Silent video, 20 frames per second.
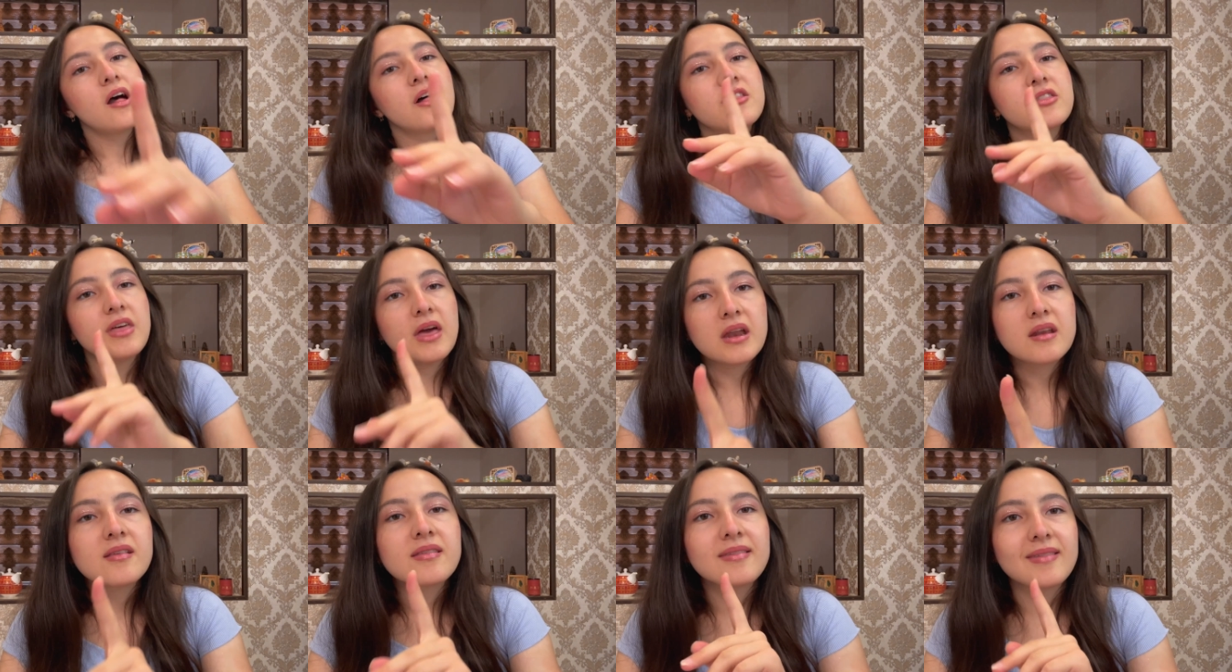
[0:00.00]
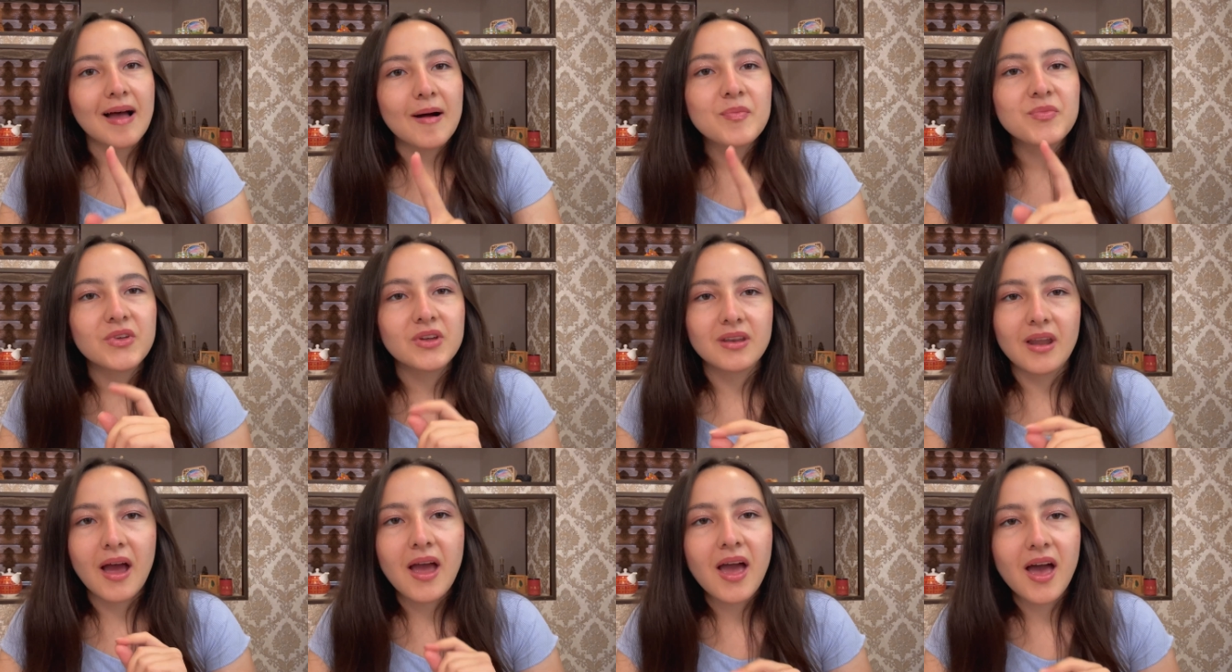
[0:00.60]
That is
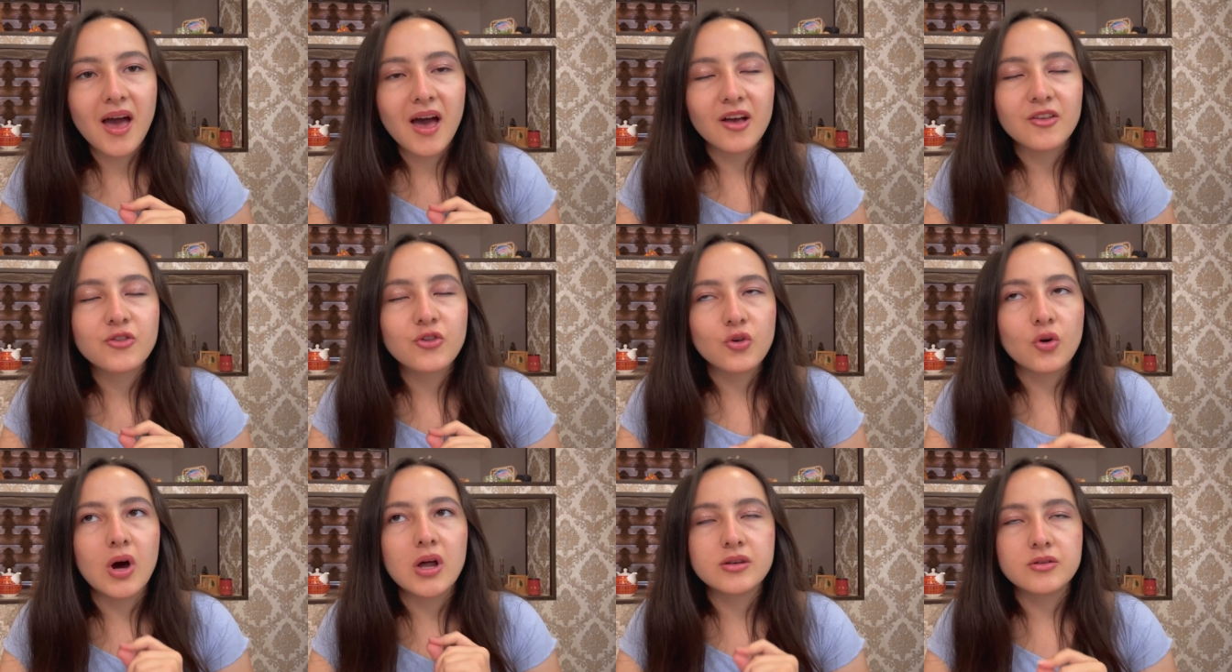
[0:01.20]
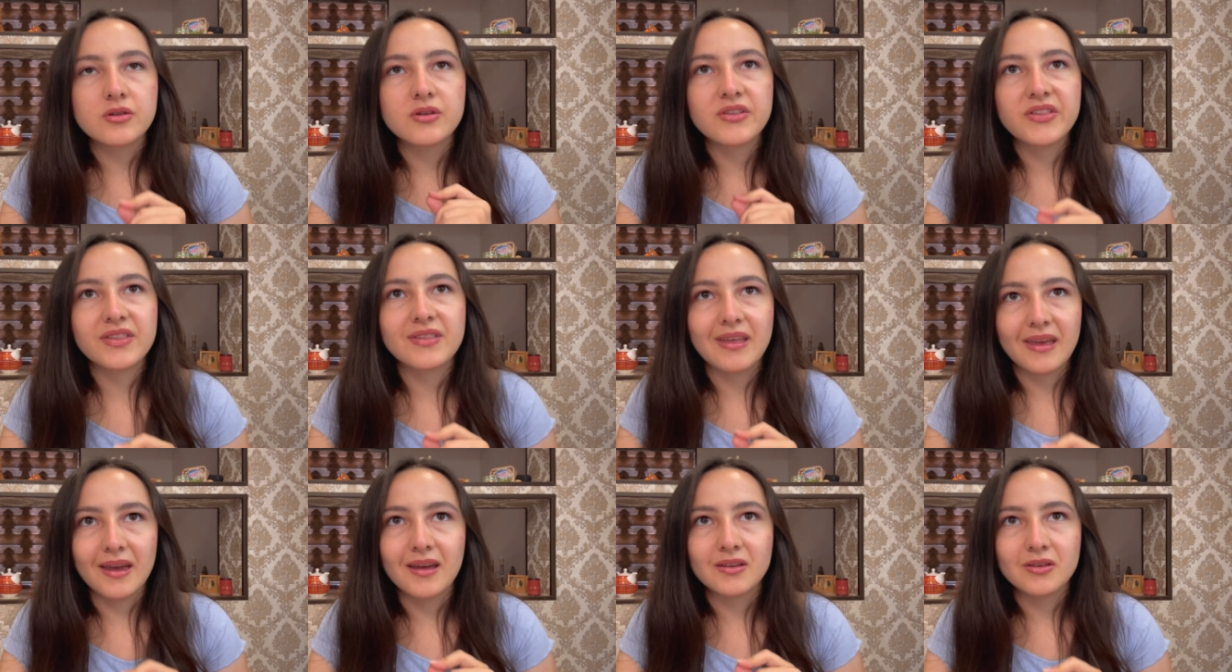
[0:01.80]
something I had to
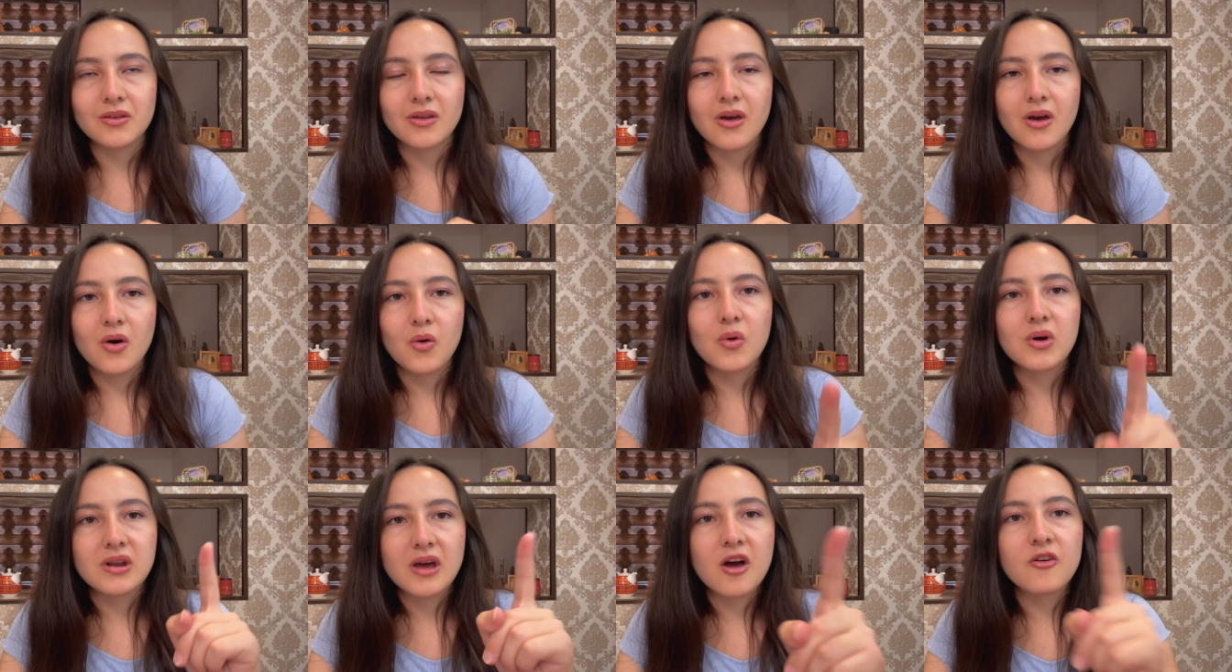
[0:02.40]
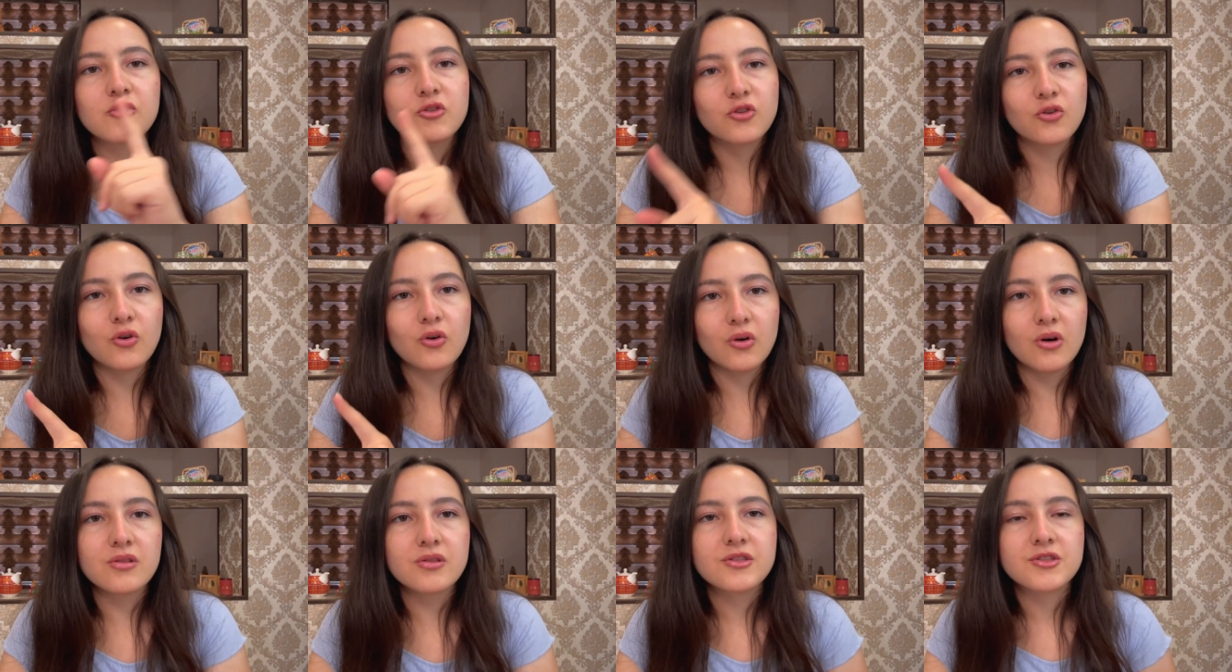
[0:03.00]
understand when I was
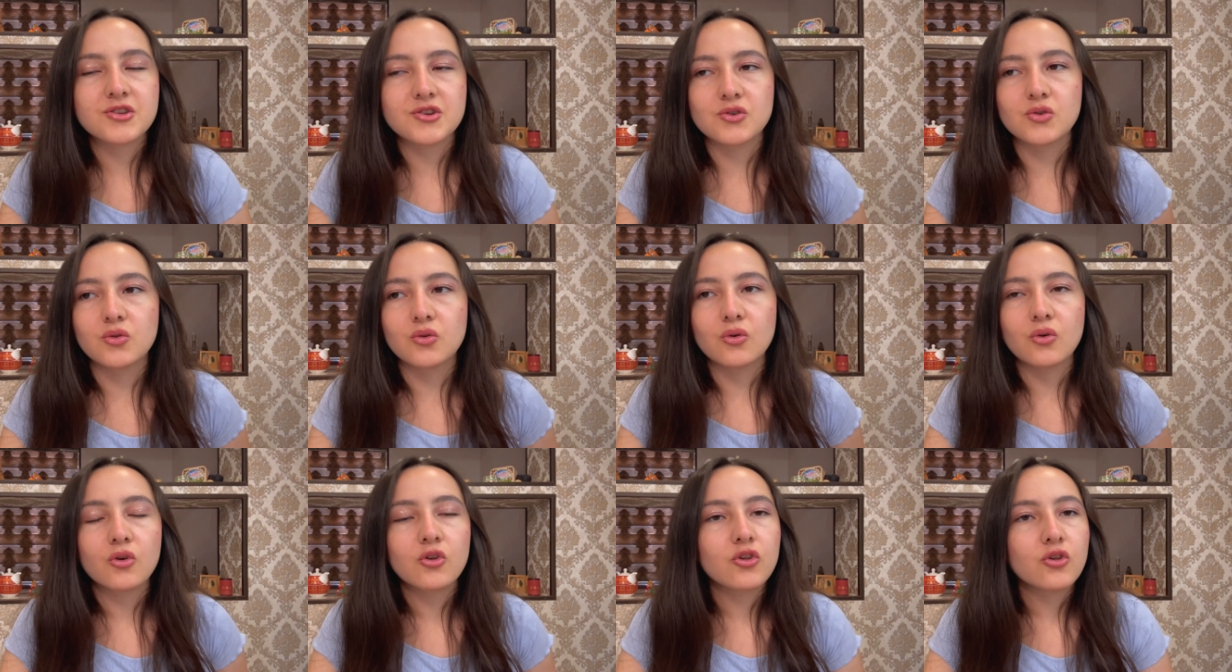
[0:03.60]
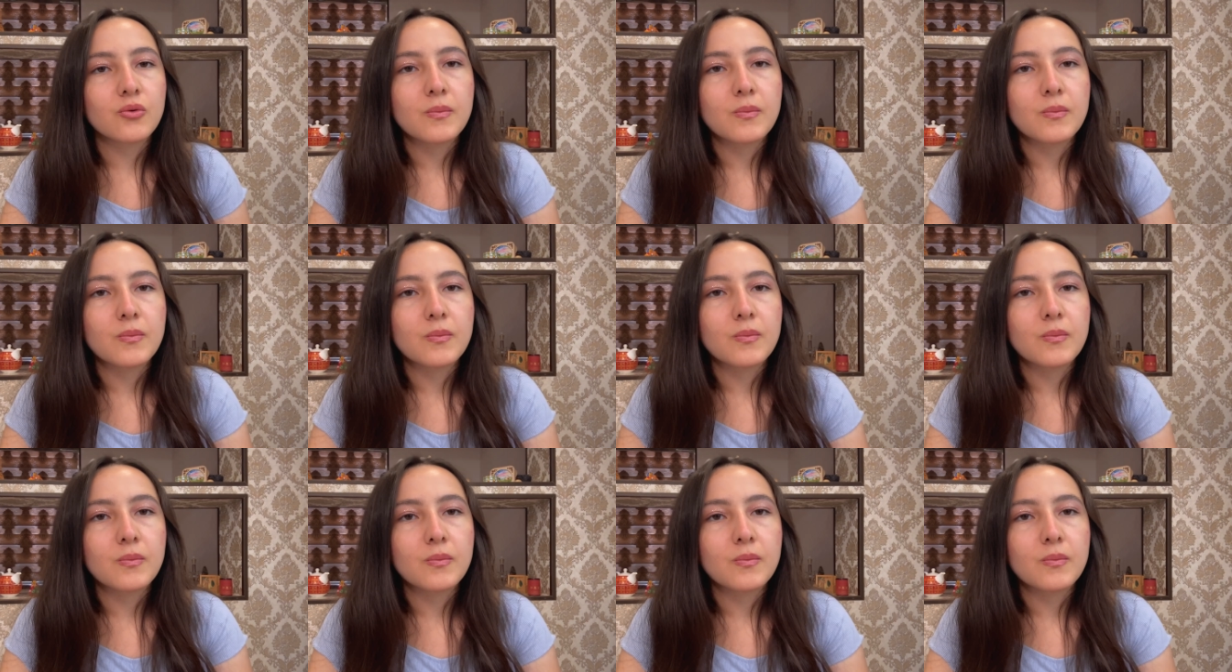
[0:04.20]
going through